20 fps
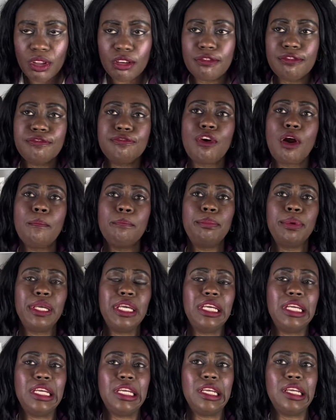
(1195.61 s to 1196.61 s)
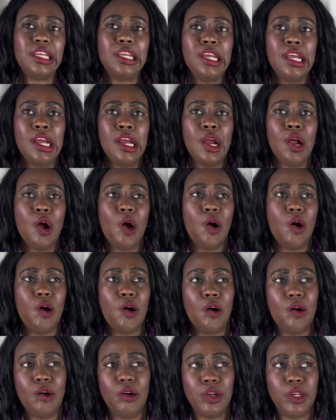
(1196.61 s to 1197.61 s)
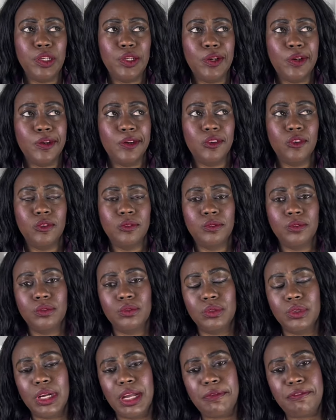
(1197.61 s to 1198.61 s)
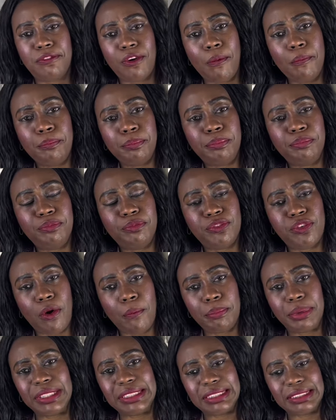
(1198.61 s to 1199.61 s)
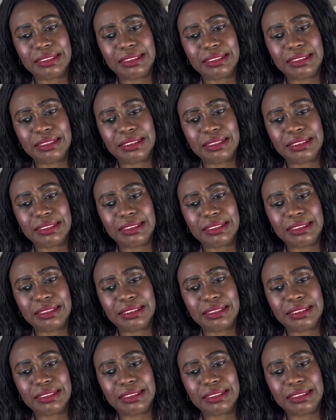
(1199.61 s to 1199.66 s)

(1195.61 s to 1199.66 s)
frumpy or you know, frumpy